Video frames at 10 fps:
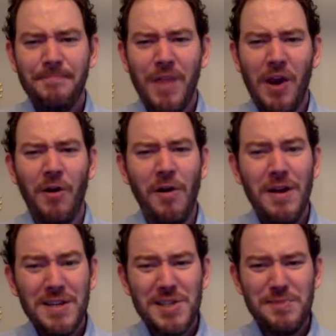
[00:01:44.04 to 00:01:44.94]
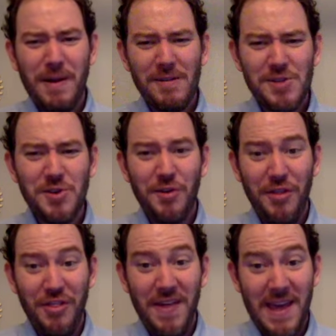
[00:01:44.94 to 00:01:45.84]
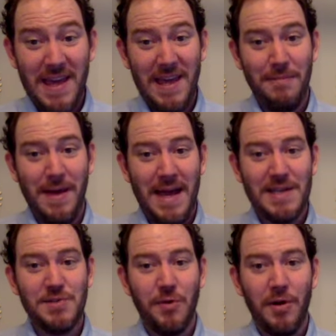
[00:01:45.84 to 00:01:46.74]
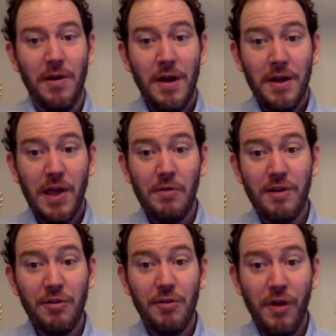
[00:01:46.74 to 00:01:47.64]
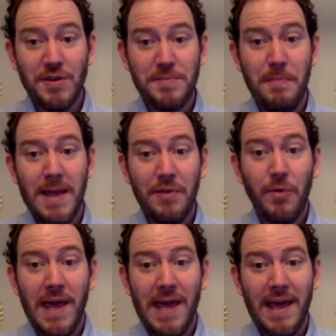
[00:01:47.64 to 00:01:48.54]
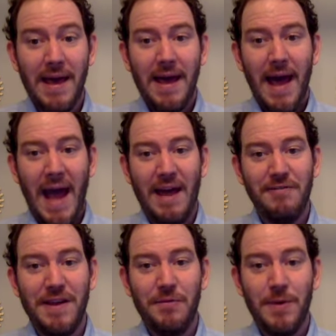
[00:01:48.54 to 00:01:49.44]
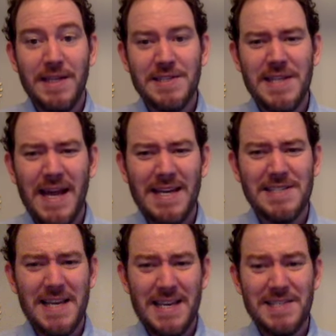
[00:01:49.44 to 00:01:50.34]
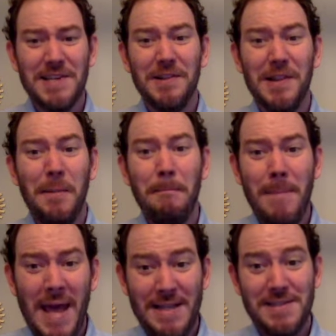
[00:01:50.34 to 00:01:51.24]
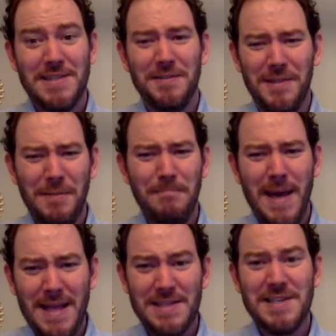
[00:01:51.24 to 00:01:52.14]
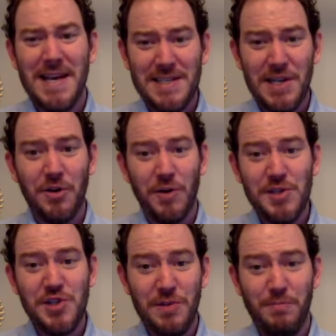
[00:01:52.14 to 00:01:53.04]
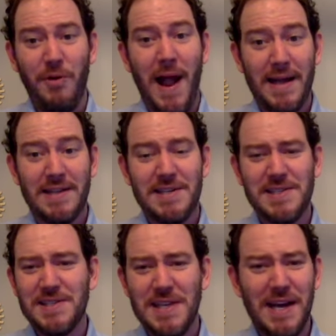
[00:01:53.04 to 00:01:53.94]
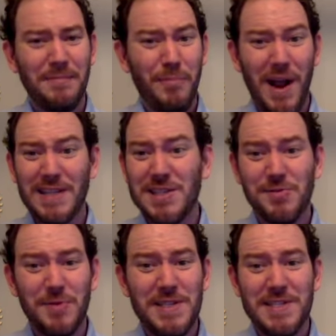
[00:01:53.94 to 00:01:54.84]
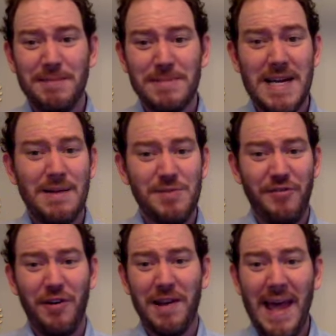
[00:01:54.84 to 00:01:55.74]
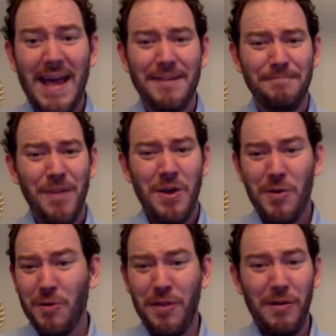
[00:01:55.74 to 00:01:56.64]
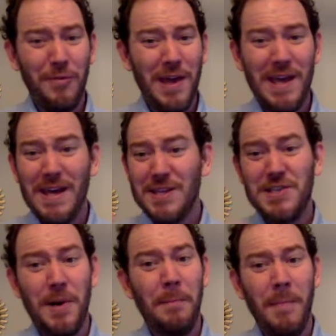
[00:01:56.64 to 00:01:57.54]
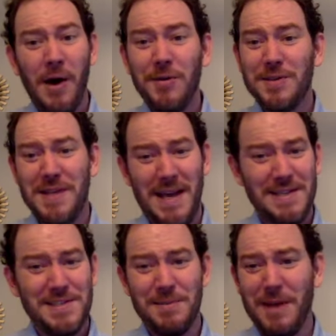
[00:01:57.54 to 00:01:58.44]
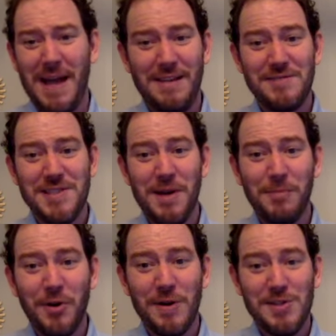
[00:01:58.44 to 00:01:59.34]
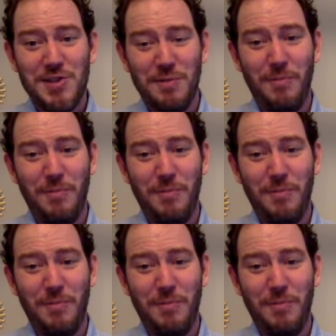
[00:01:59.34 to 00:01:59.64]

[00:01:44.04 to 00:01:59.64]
And our spiritual theme as we're going through those midweek Advent Wednesdays is lament. Lament as a Christian practice. It's a practice we sometimes forget, or that we demote as some kind of sub-Christian